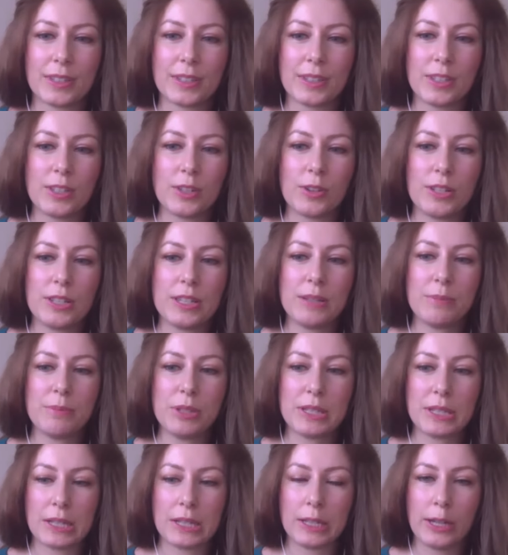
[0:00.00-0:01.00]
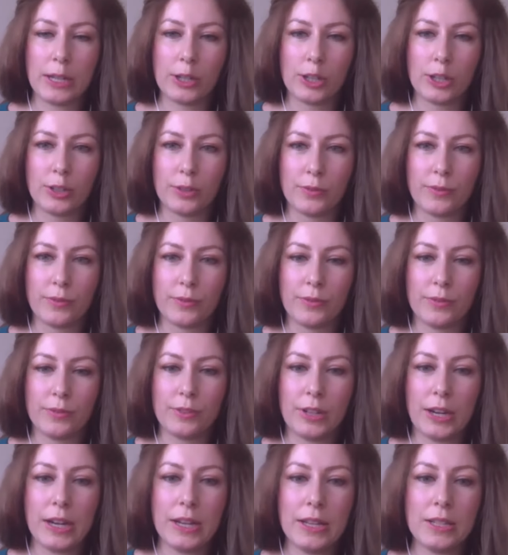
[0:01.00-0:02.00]
So it seems clear,
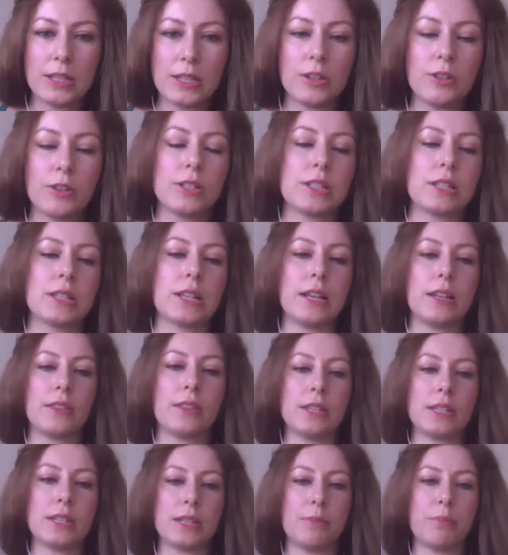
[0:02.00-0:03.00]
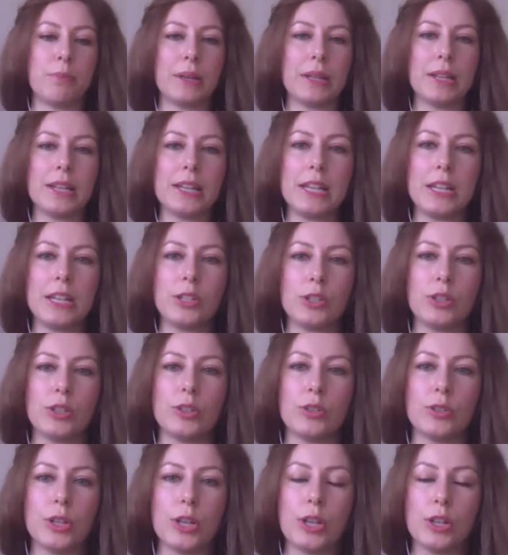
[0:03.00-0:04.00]
right? So it's like this ability
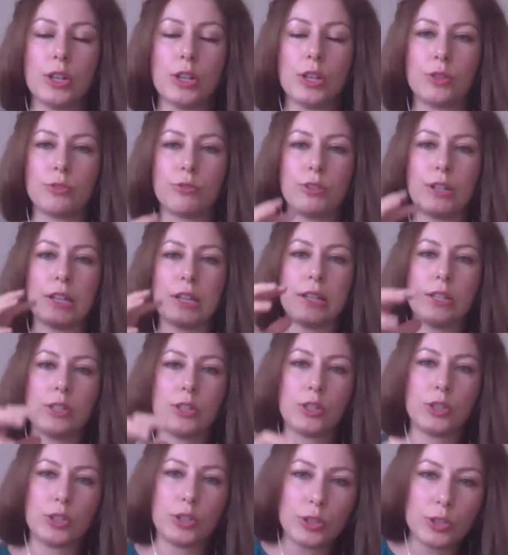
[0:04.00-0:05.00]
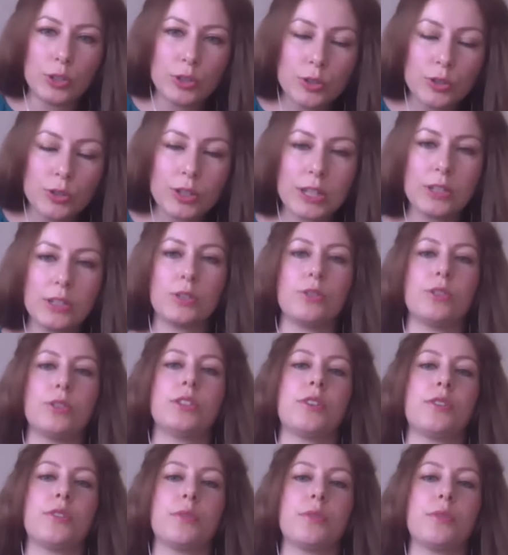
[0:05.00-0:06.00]
to to really tune into
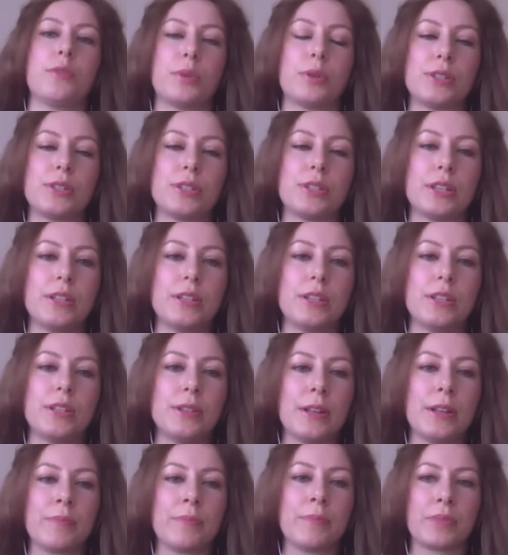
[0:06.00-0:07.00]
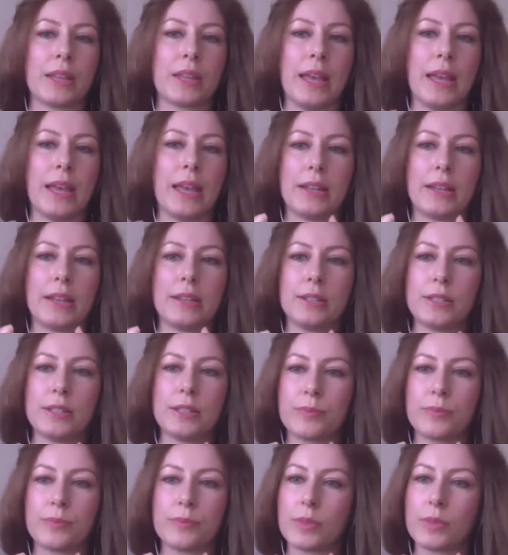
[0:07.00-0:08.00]
another person
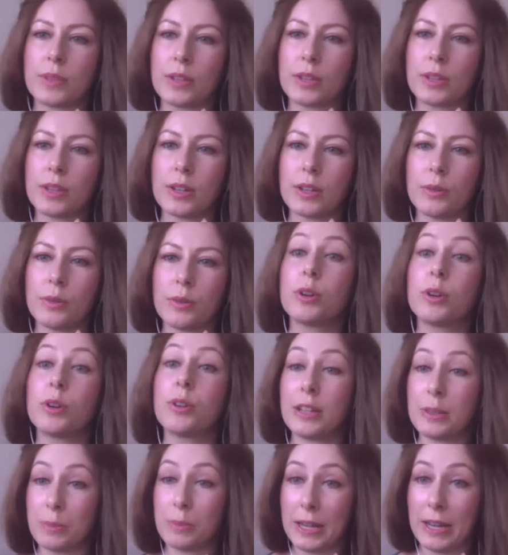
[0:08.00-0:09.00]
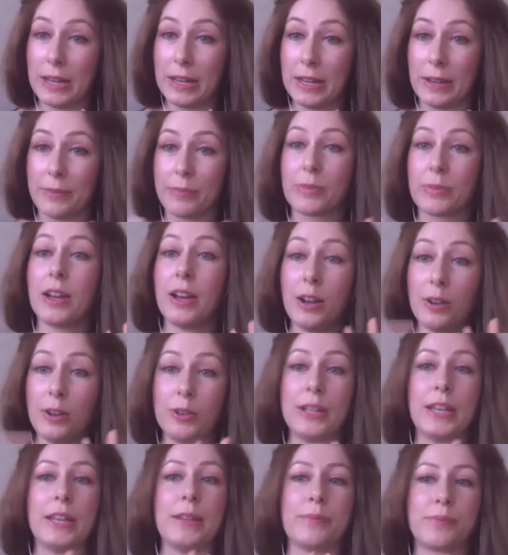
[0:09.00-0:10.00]
and worth explaining. Ah,
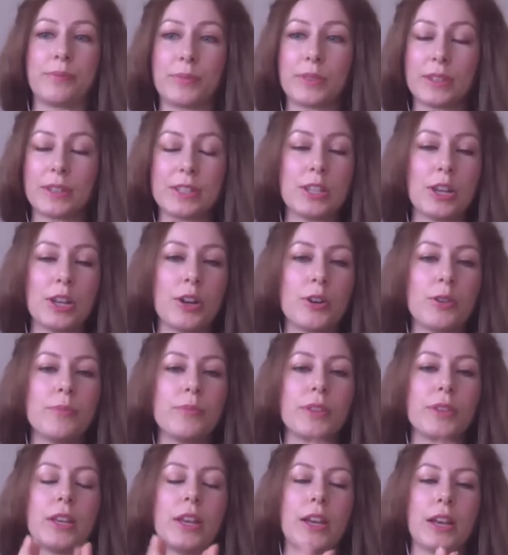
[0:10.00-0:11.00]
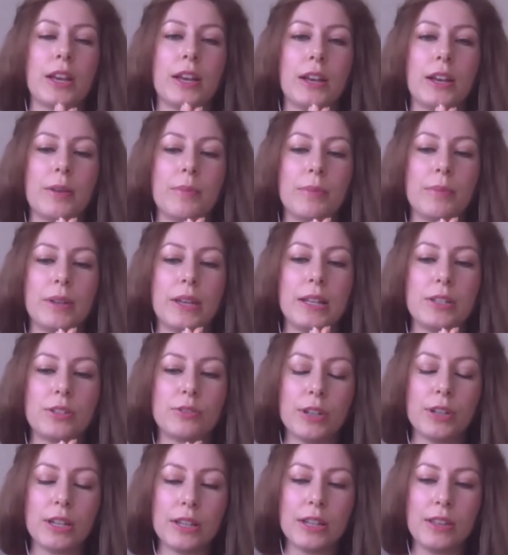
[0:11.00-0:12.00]
okay. So um, it's
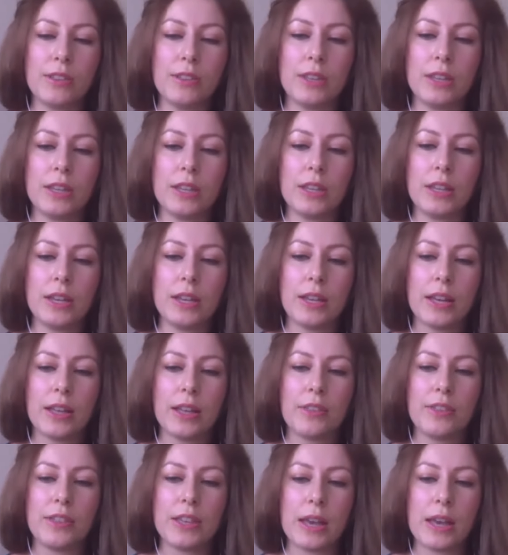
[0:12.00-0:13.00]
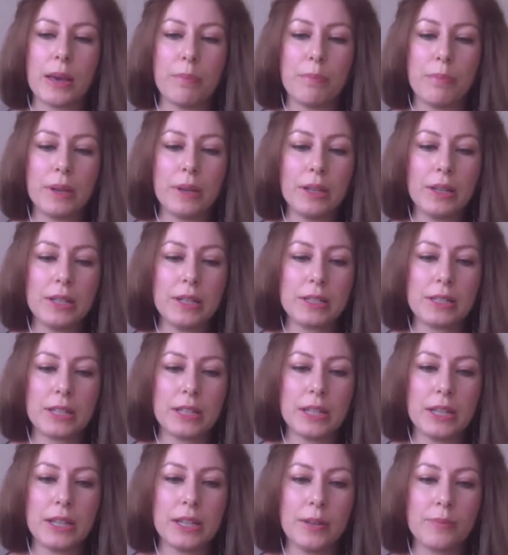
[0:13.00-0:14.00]
really the the
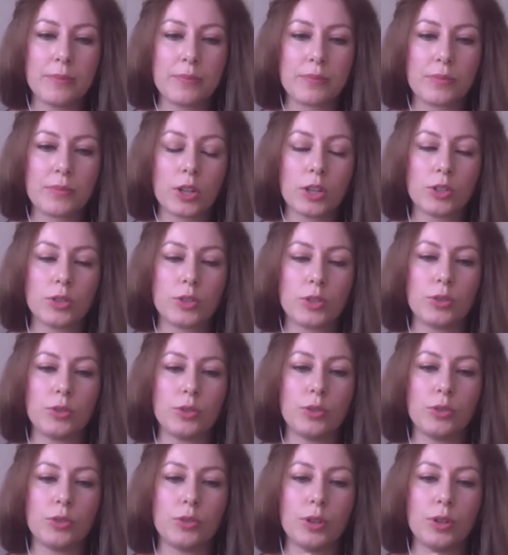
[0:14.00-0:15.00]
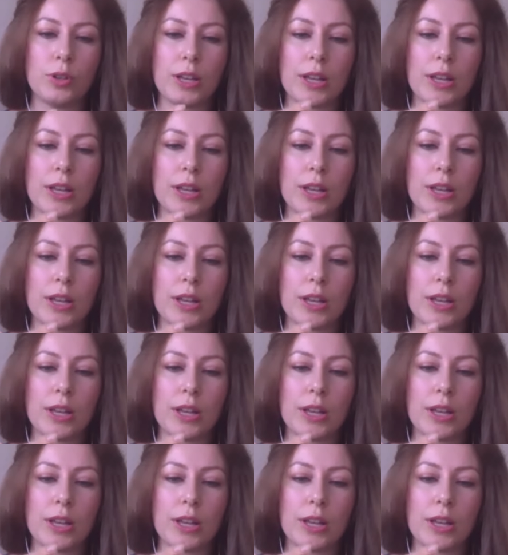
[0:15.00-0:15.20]
ability to,